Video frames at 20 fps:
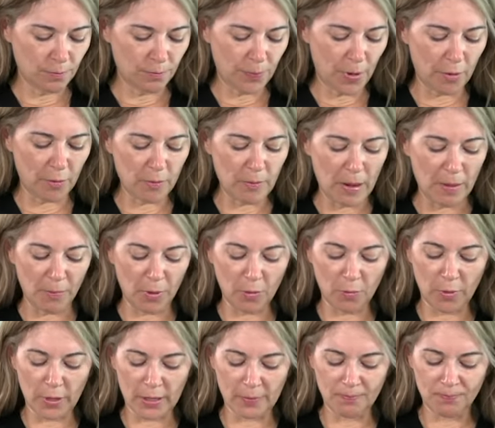but
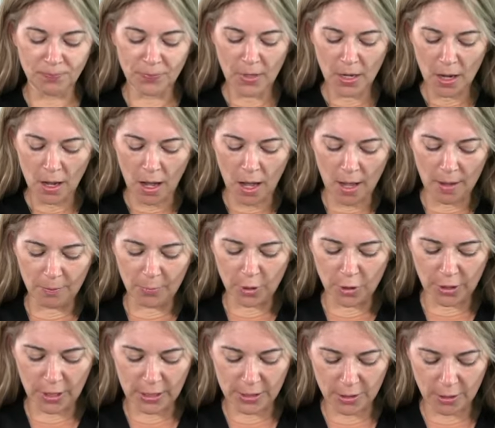remember when um,
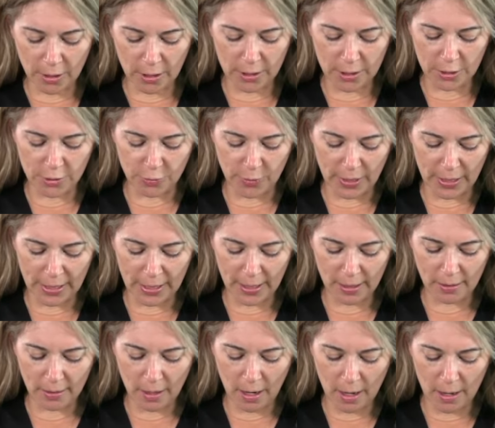Cookie started to drink
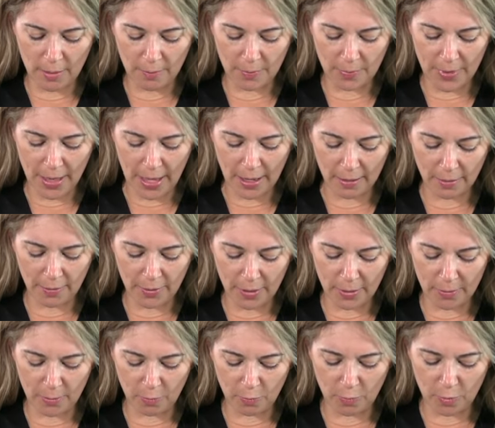it? Um, that
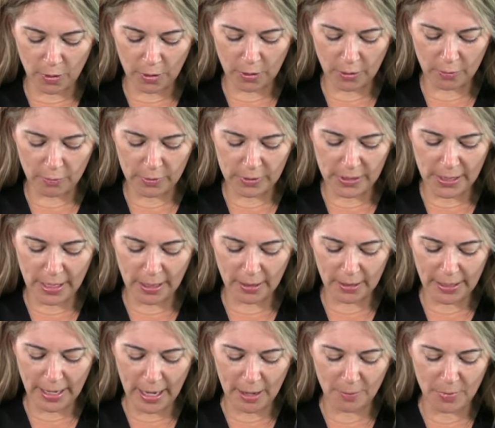the worker was
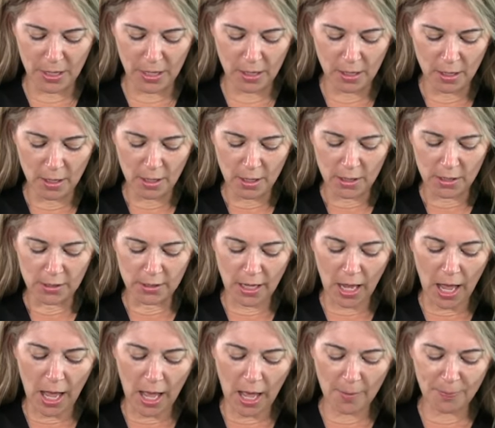yelling at me,
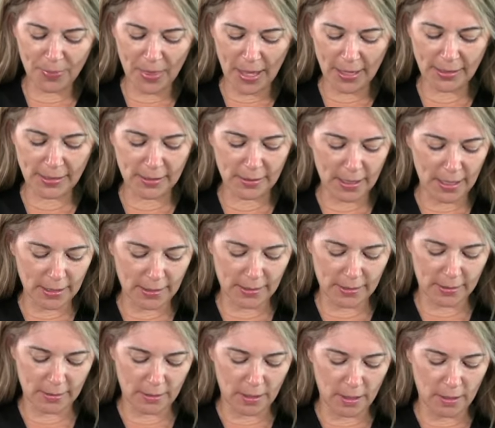"Stop! That's
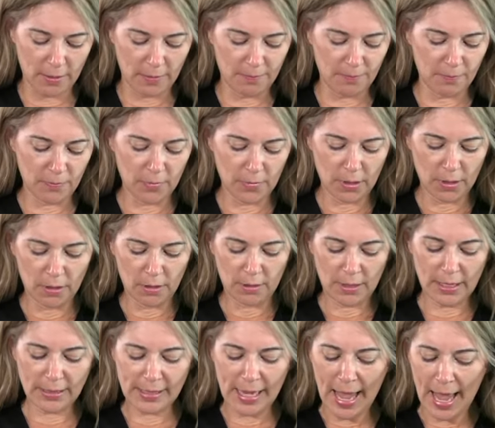that's um,
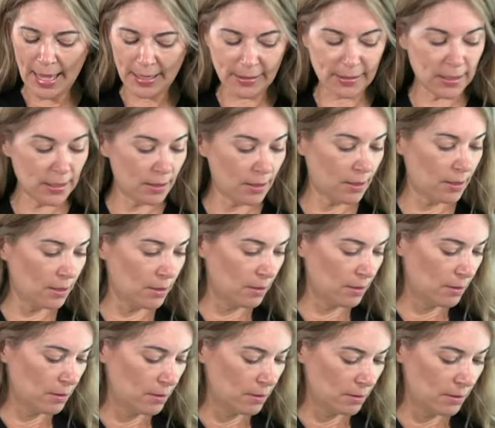that's acid." So you
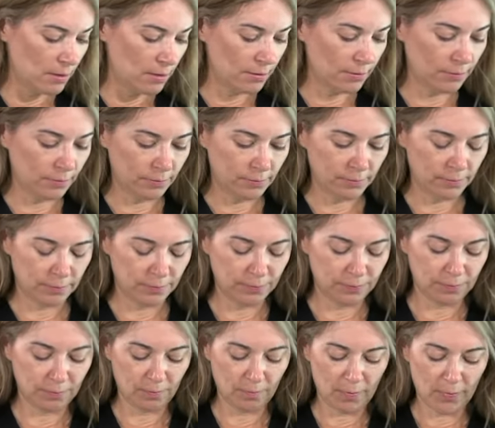do not bring Cookie
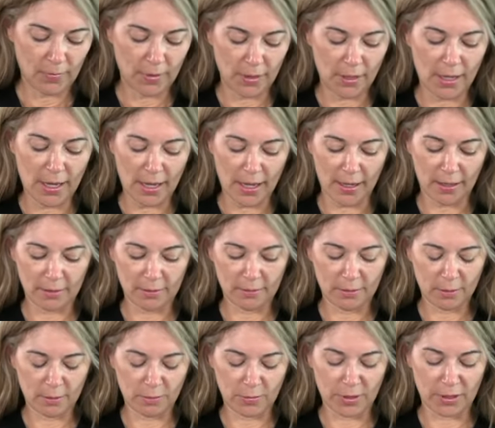to work. Yeah. It
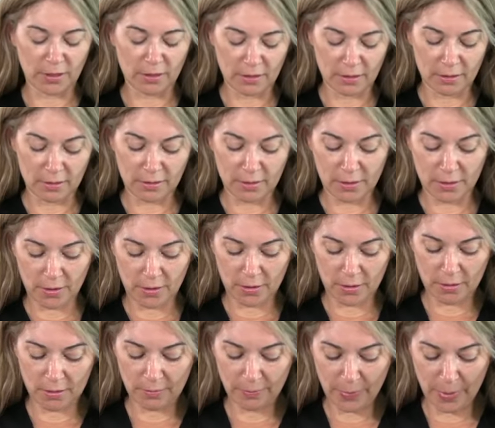oh just. Oh
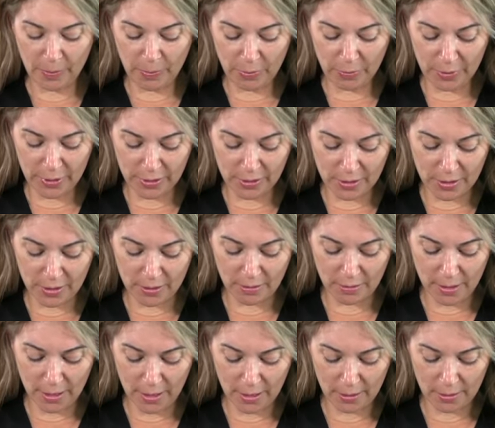gosh. Remember we used to
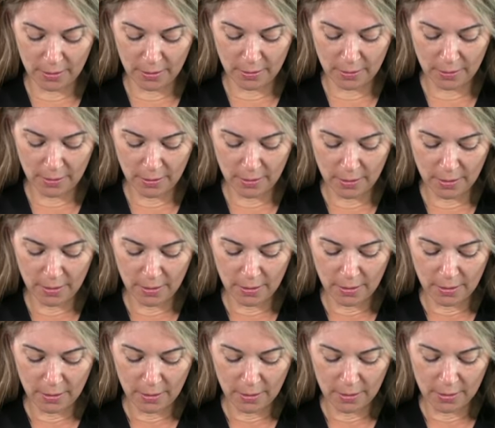do that. Yeah.
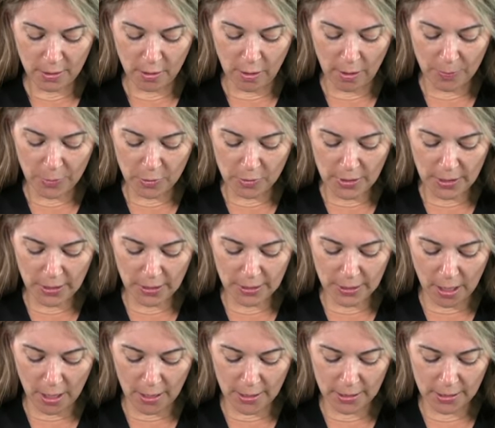So I'm using the
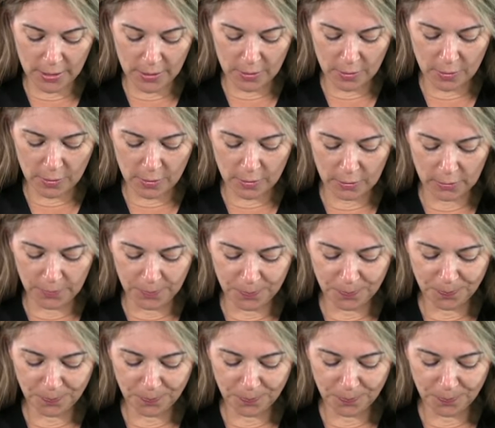dotted circle,